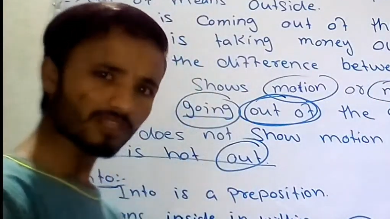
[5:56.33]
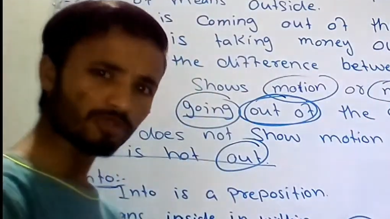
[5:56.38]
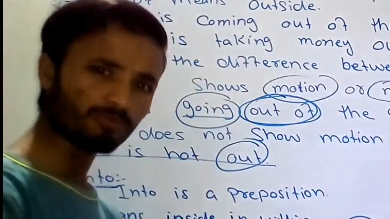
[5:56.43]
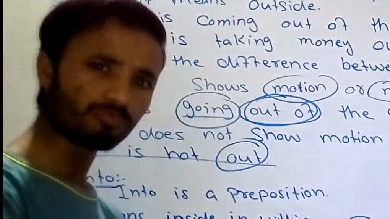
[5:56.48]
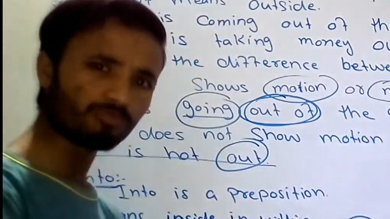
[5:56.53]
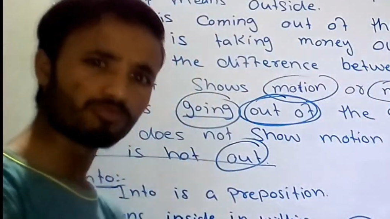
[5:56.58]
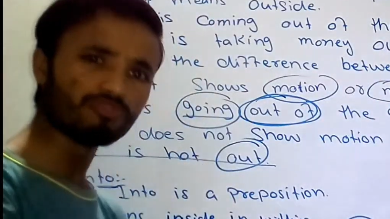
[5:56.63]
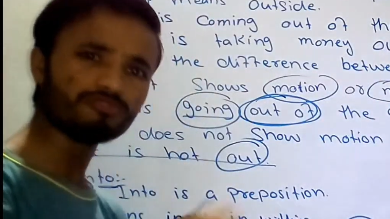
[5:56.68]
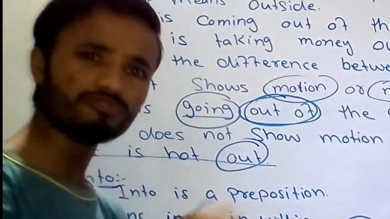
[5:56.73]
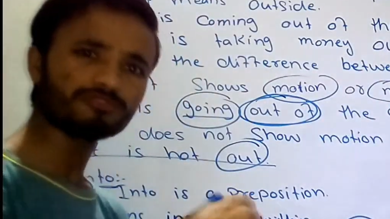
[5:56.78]

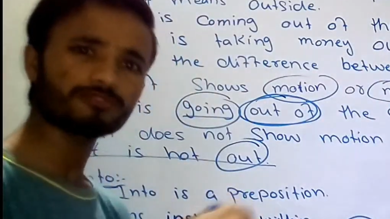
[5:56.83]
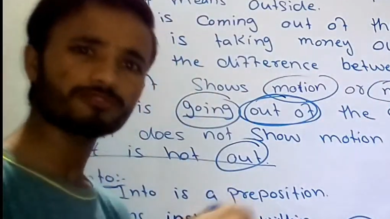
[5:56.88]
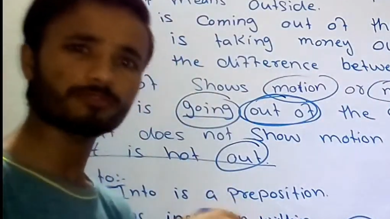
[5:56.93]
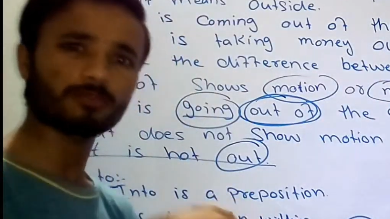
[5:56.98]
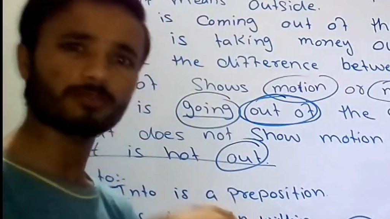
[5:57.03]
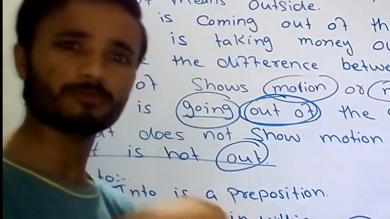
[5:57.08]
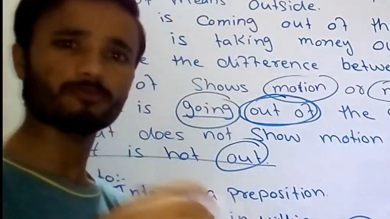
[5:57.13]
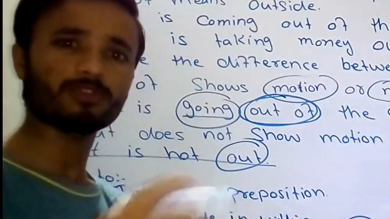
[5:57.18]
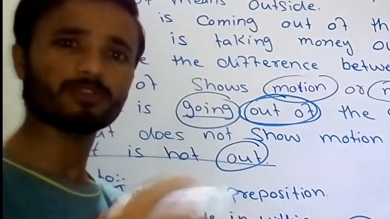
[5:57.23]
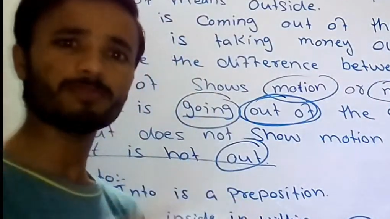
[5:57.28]
moves
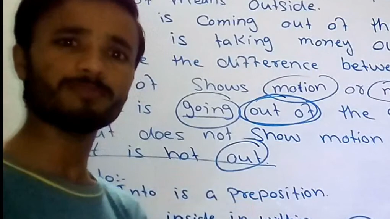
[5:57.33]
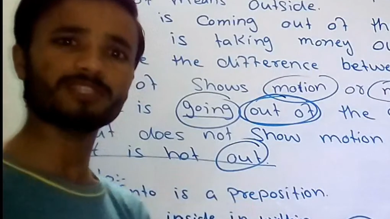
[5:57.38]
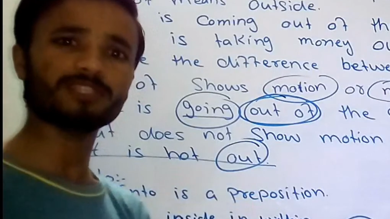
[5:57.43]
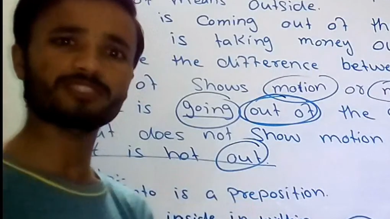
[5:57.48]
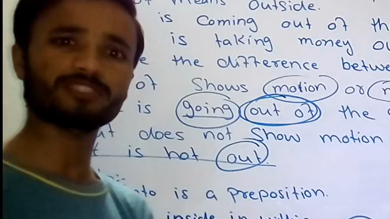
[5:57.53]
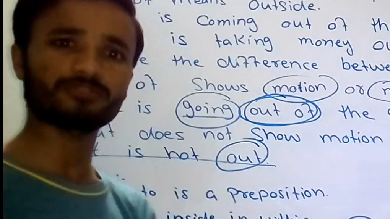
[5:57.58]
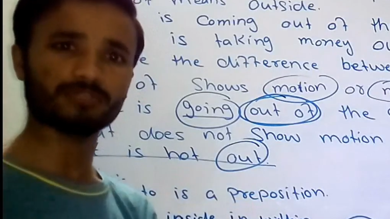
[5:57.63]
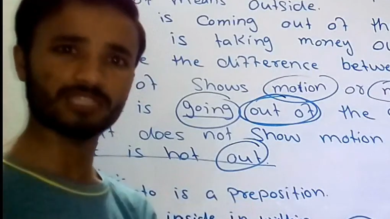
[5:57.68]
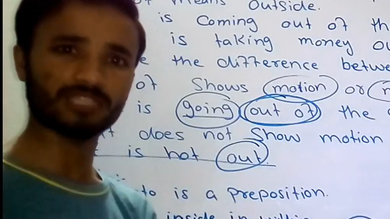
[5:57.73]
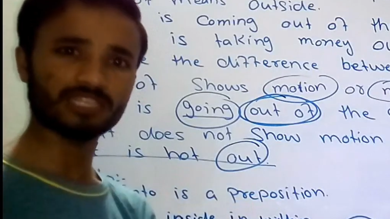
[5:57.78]
from one
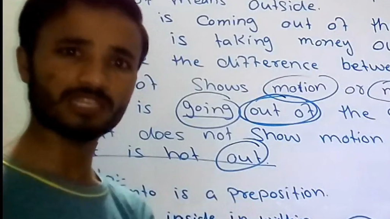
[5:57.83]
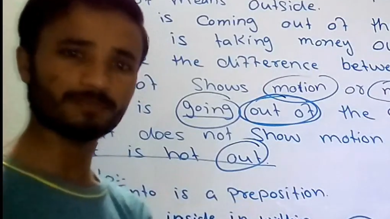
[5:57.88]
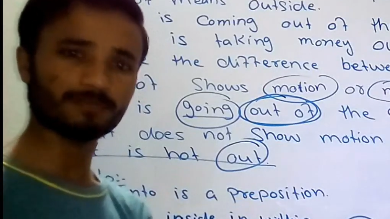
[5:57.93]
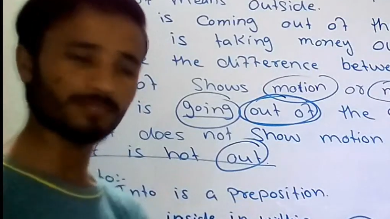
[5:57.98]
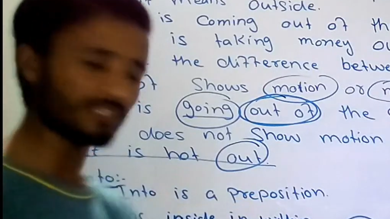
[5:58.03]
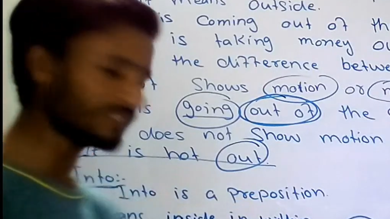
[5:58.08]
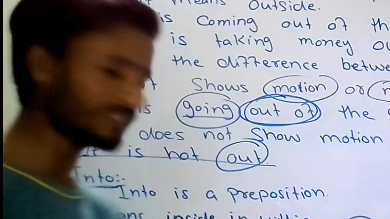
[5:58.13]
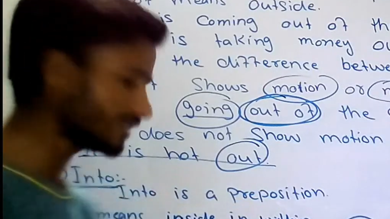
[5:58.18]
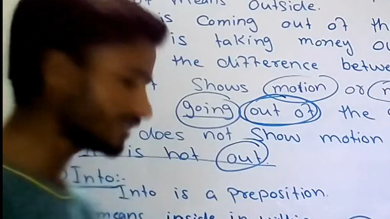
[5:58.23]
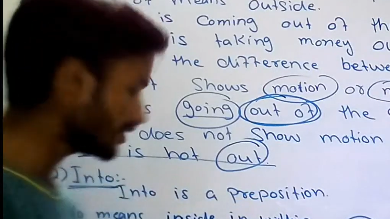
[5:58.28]
place to another
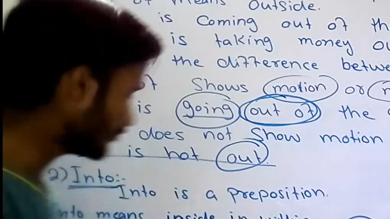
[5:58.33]
place, then